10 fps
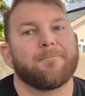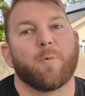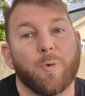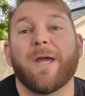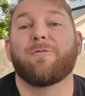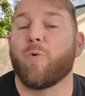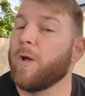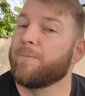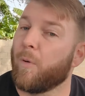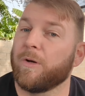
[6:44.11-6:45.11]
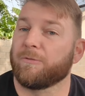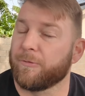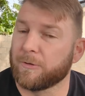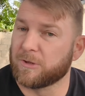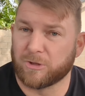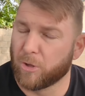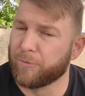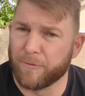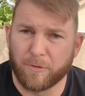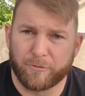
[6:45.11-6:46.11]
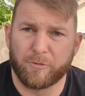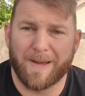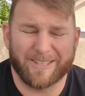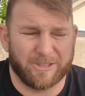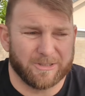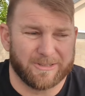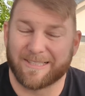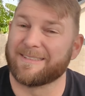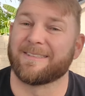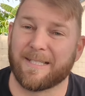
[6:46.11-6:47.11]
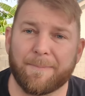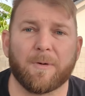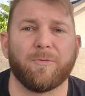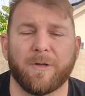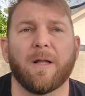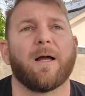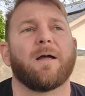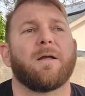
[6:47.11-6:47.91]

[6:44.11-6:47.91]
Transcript: We have one point for, to show for those two matches. That's typical Villa.